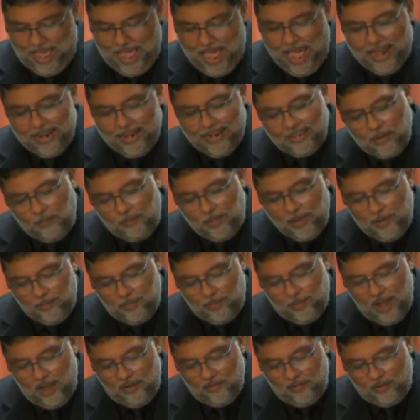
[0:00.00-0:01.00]
As a
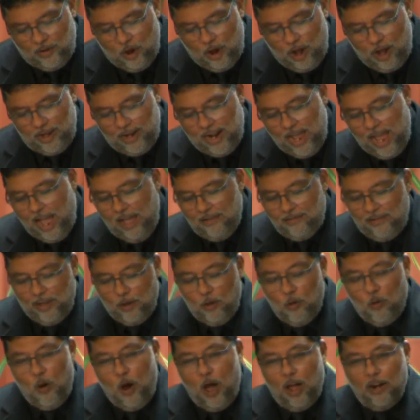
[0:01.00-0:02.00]
people of God,
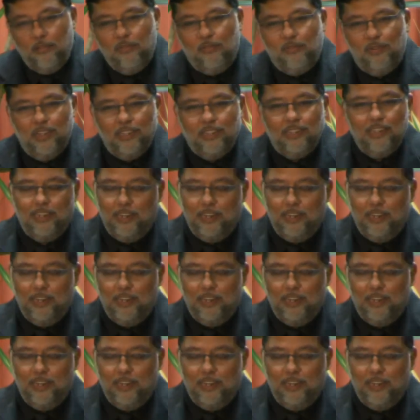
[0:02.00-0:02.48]
having one foot